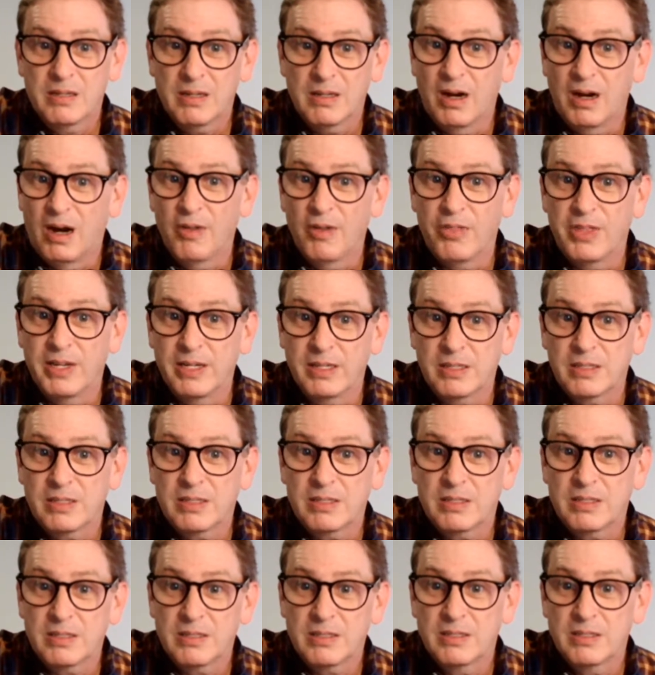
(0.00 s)
All
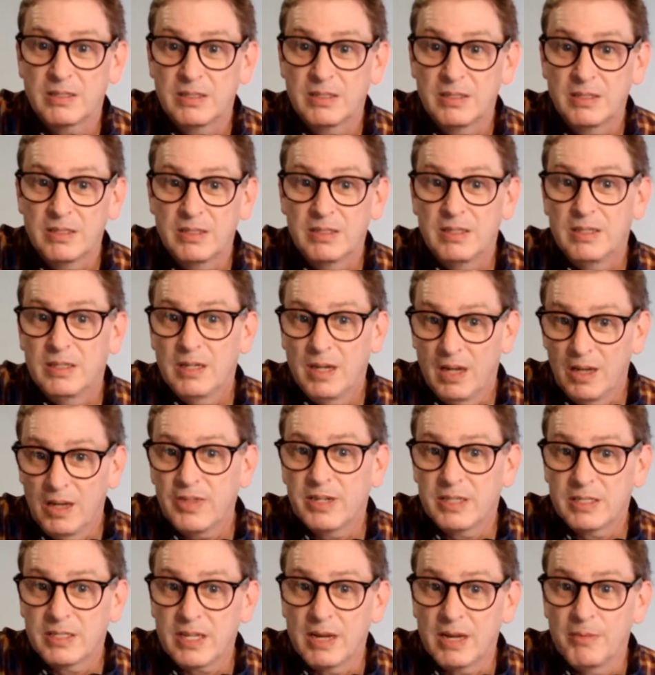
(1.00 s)
things
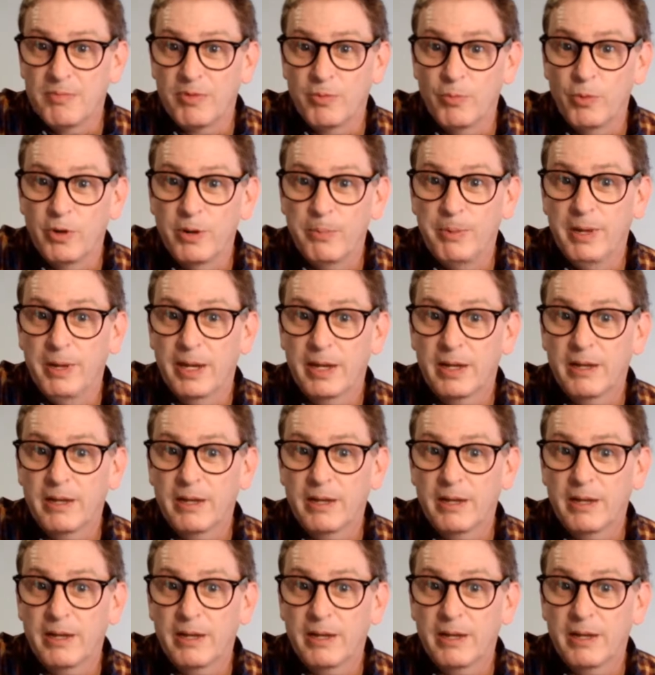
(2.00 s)
come from Winnipeg.